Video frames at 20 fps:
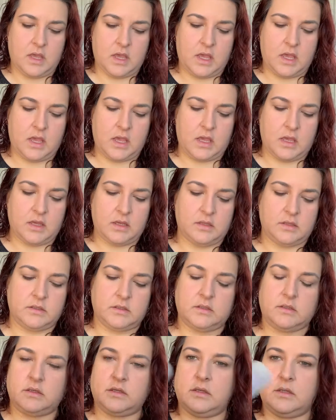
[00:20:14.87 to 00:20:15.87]

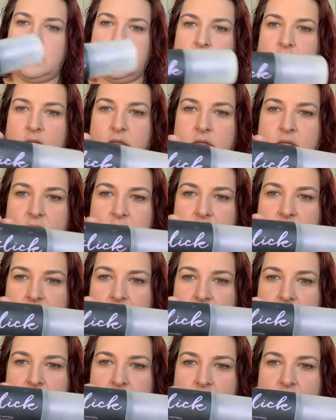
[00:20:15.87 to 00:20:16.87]
and the
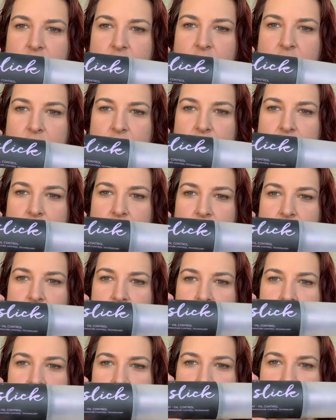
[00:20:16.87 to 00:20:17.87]
De-Slick
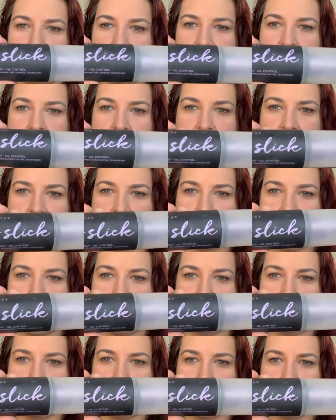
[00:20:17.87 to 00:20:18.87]
makeup setting spray
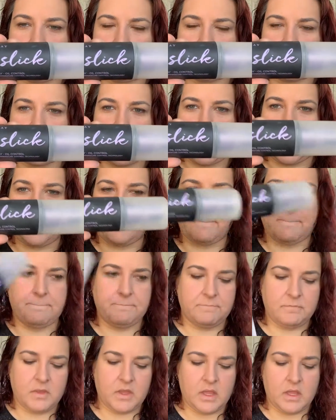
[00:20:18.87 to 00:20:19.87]
from Urban Decay.
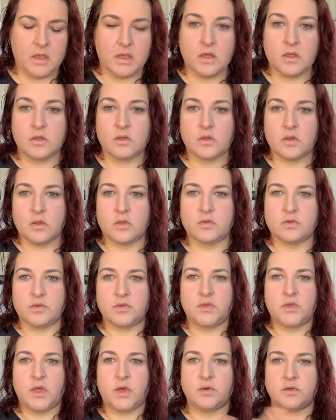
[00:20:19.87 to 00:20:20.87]

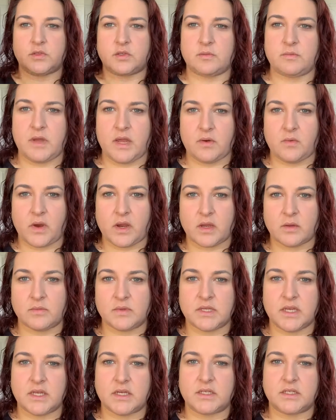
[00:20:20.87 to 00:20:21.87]
Those are my
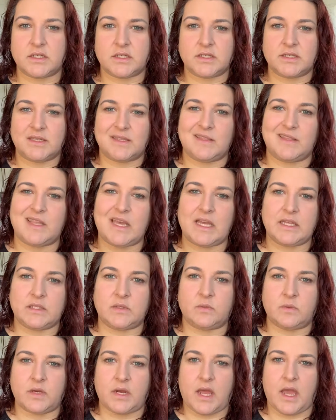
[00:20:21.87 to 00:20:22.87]
recommendations.
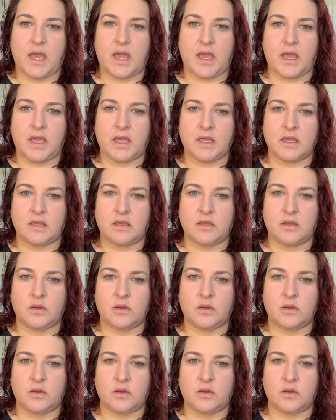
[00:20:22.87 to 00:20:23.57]
That's what I